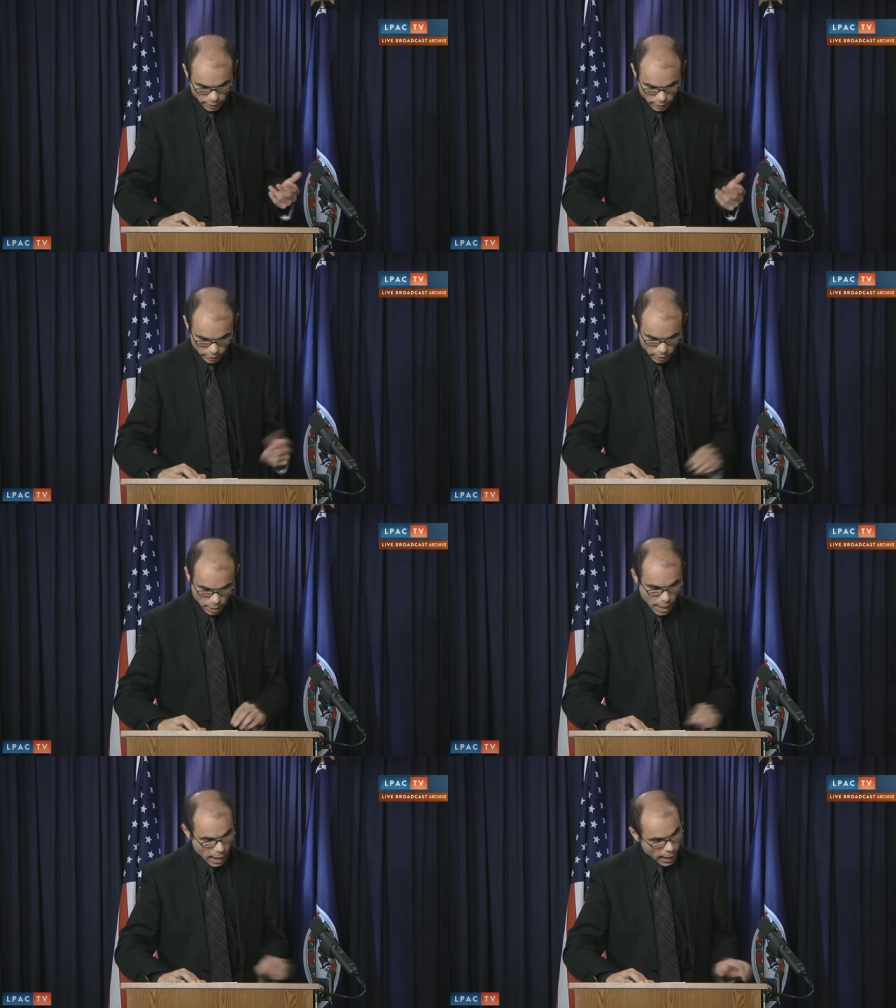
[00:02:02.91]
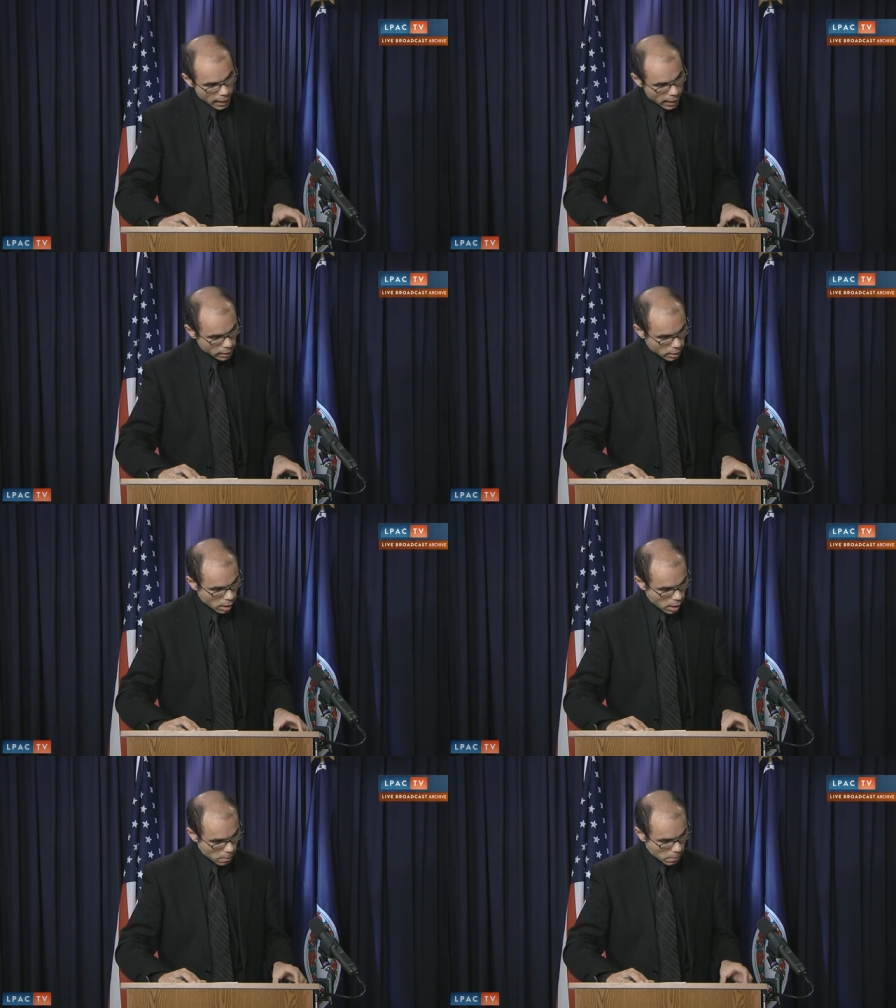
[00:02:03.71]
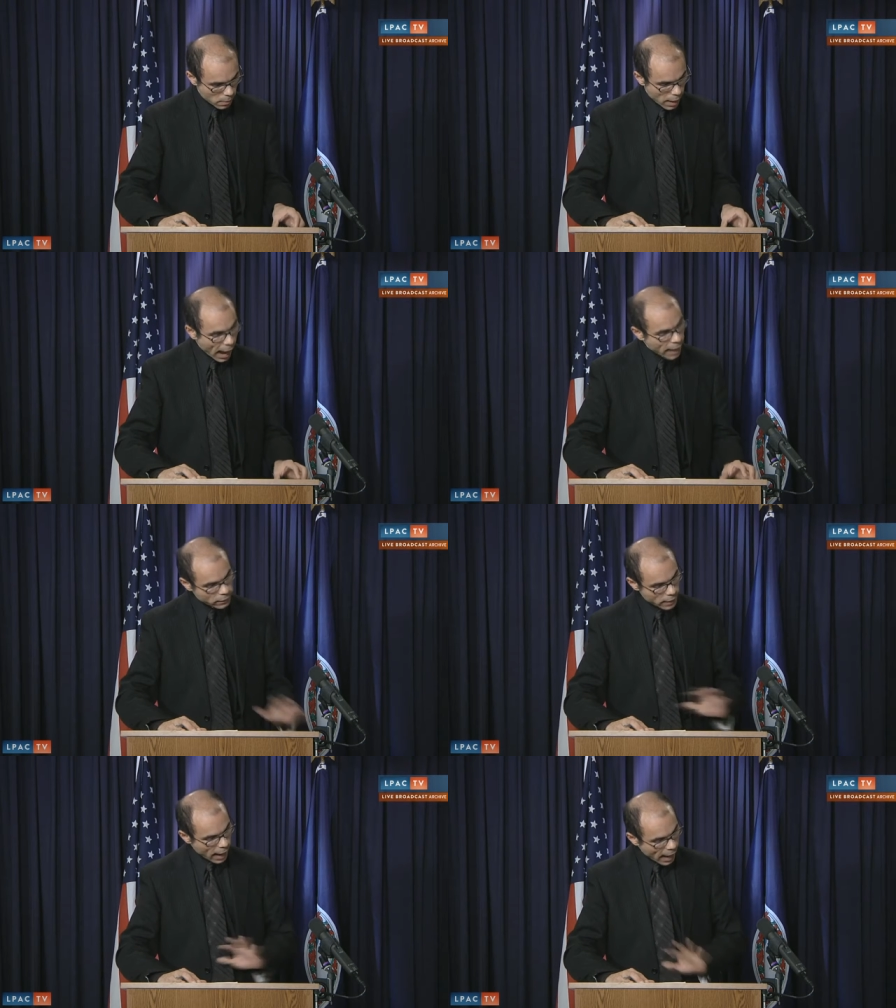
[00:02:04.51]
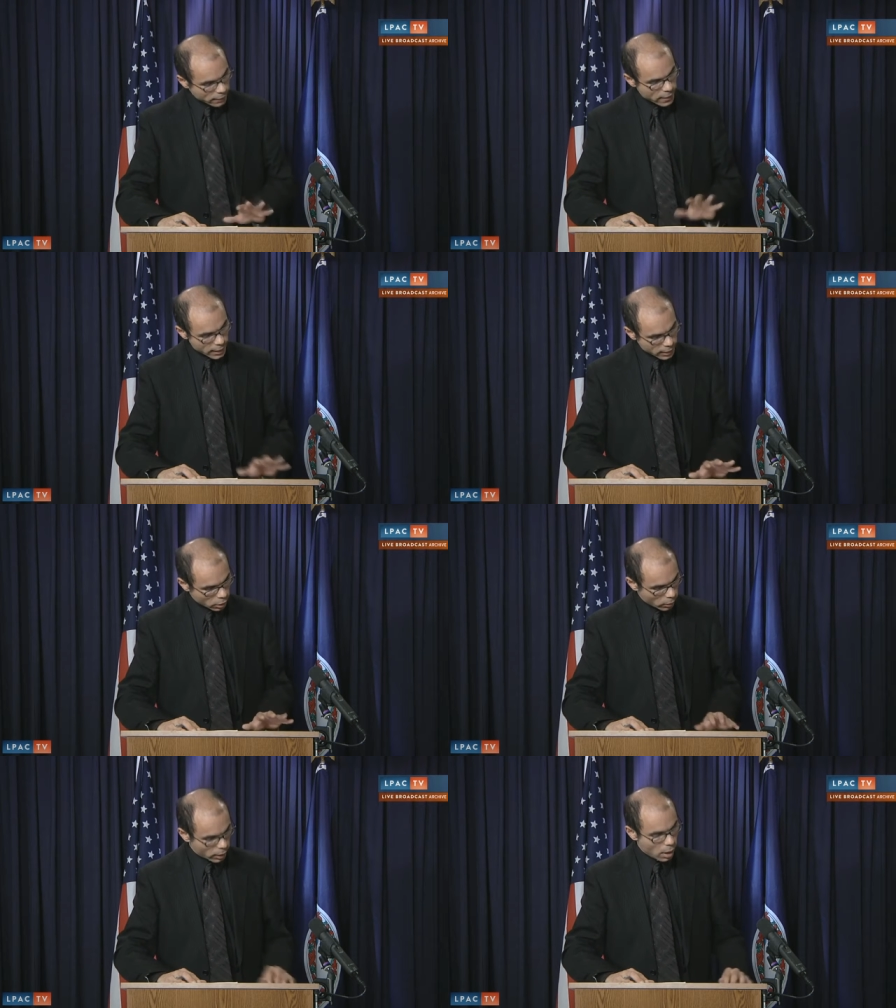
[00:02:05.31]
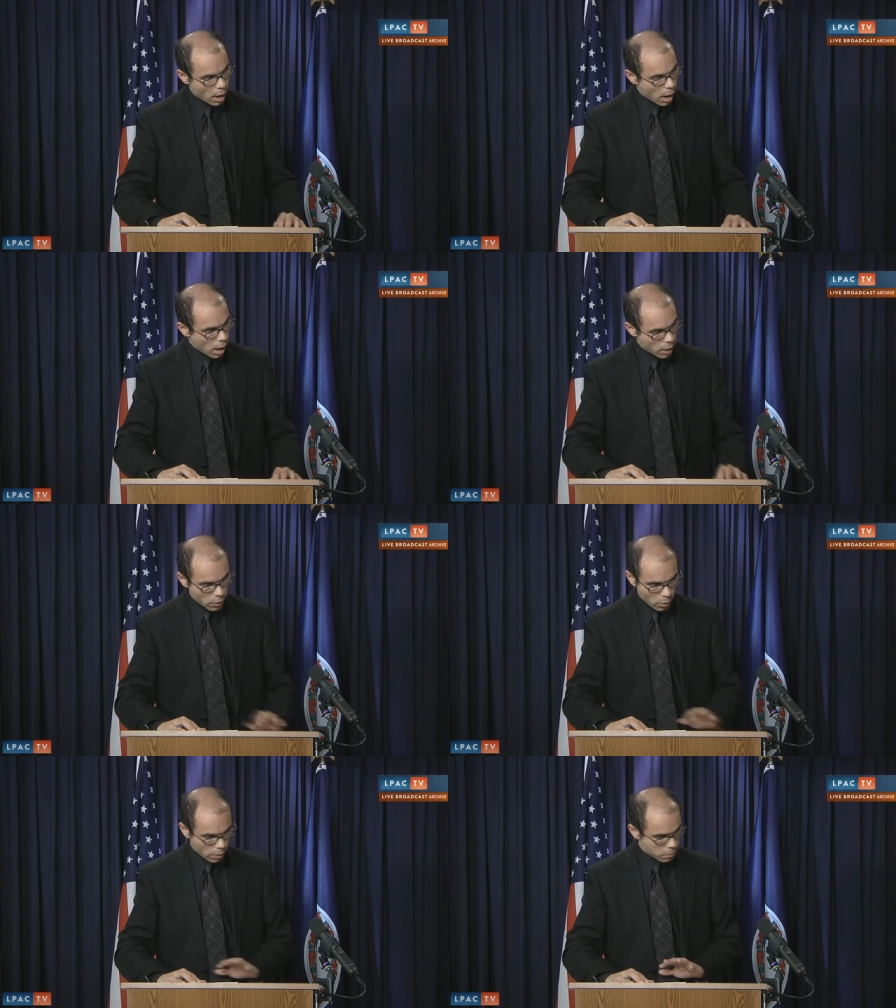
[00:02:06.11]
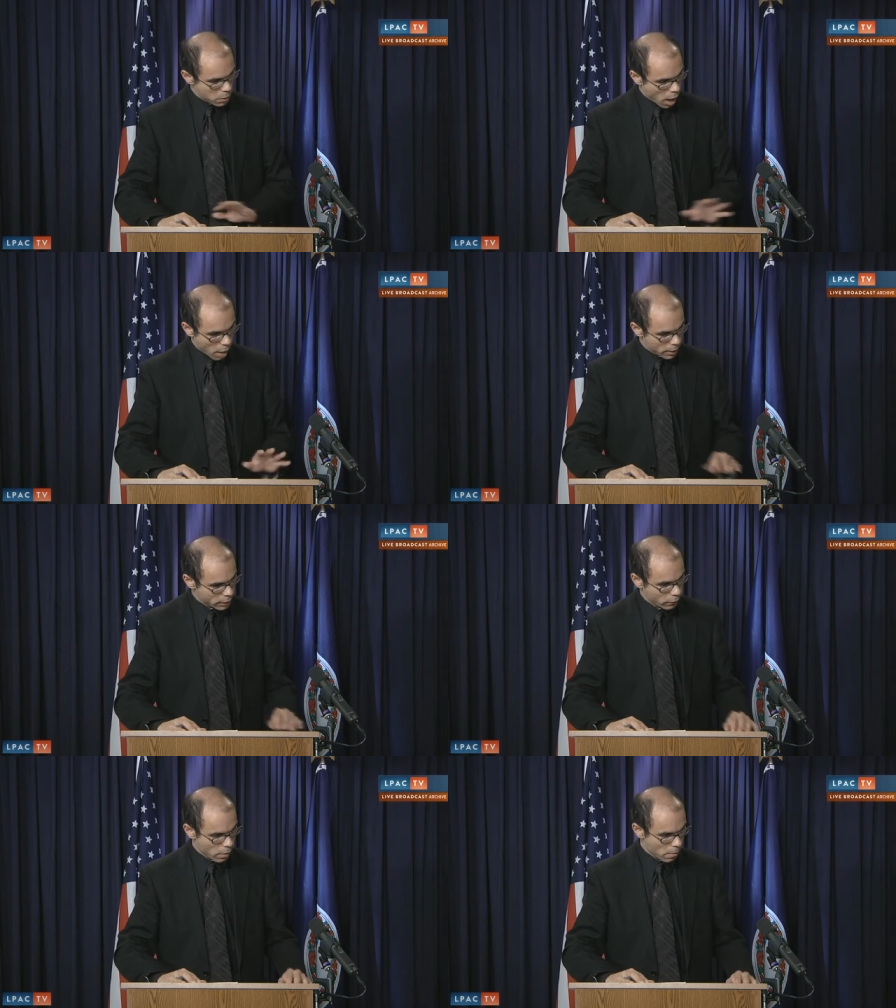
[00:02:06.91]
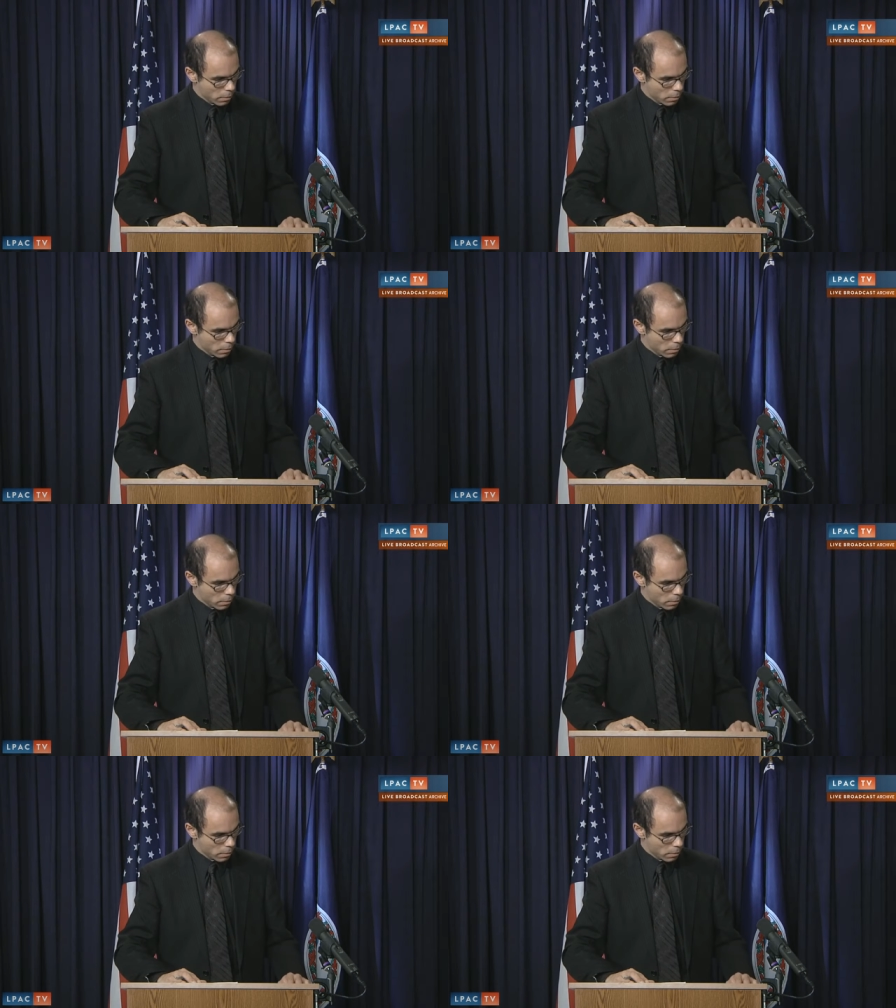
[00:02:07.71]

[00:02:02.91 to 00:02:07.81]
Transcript: this. And at that hearing, there were comments from